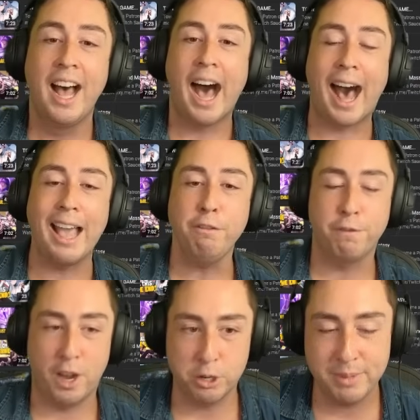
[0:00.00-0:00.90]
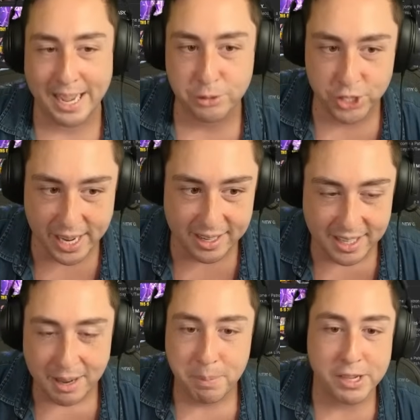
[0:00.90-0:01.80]
I farmed that shit
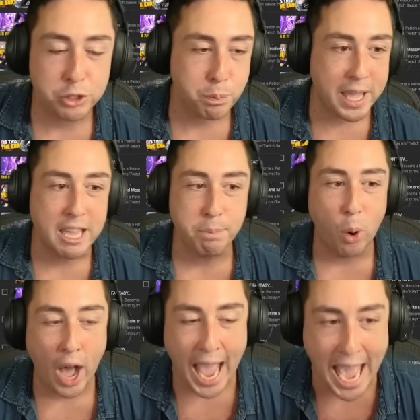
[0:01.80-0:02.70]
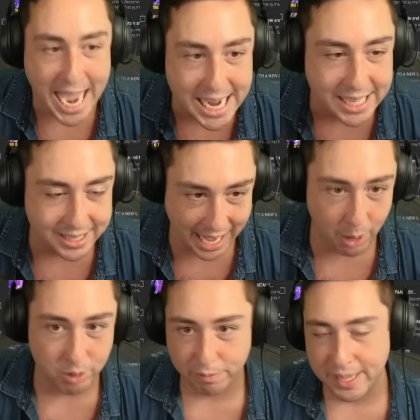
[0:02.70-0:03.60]
because people hated
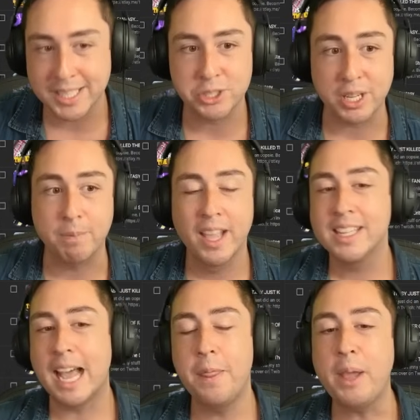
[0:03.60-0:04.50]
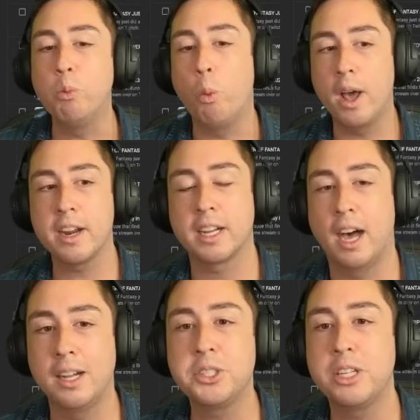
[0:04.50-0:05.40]
Tower of Fantasy and they wanted a
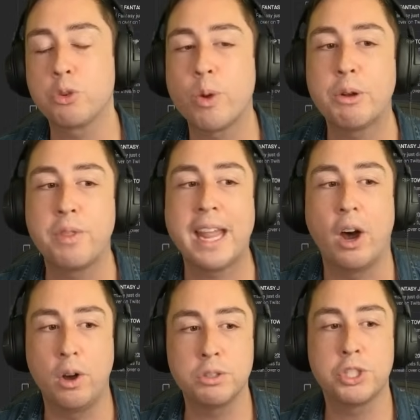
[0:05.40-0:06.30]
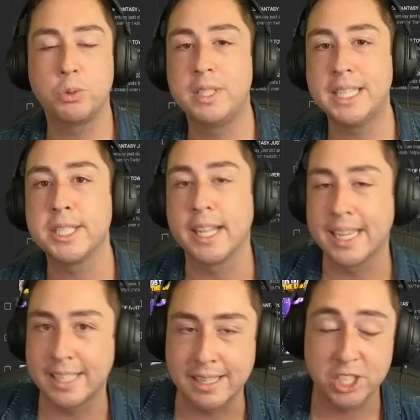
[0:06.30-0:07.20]
content creator that also
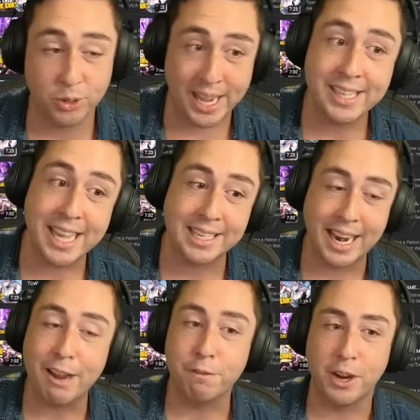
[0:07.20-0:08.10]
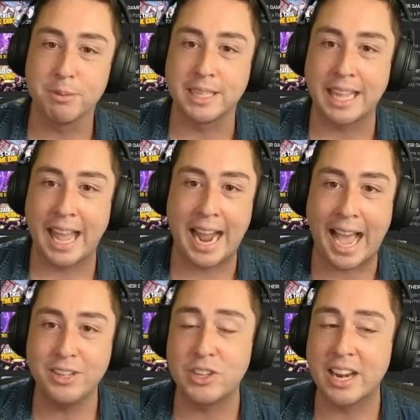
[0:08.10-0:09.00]
disliked it. So I did, and I farmed it, and
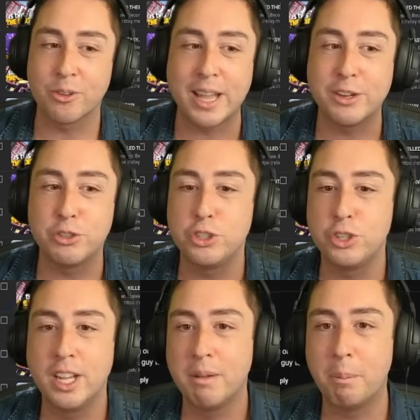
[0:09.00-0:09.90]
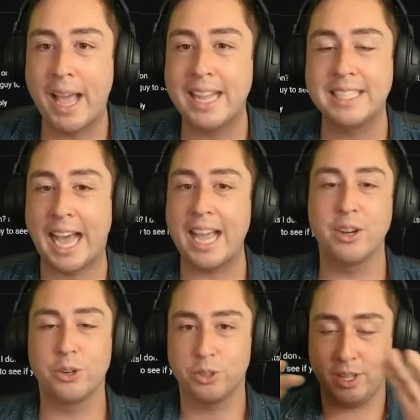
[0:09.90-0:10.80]
I generated my
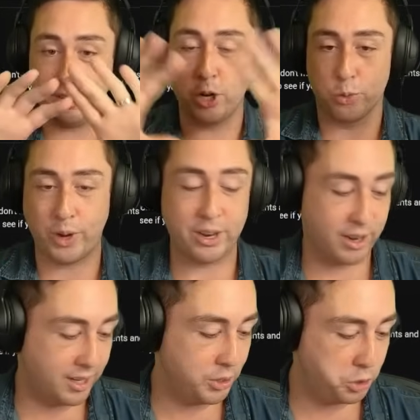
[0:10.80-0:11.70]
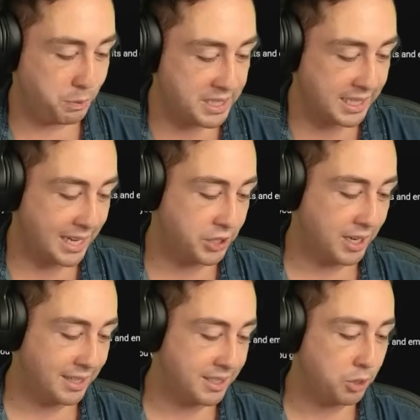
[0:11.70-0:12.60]
entire career on YouTube as a gacha
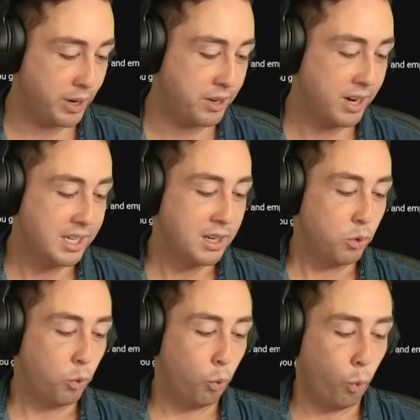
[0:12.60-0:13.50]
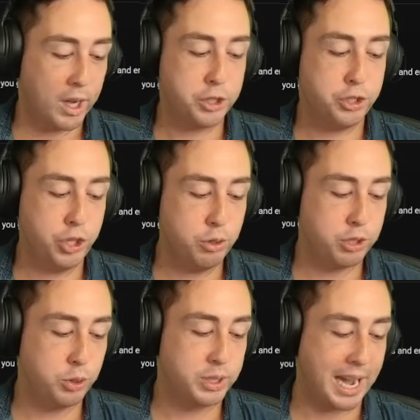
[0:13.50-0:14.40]
content creator was due
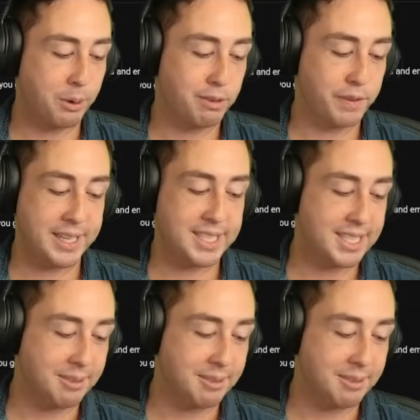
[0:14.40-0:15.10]
to Tower of Fantasy.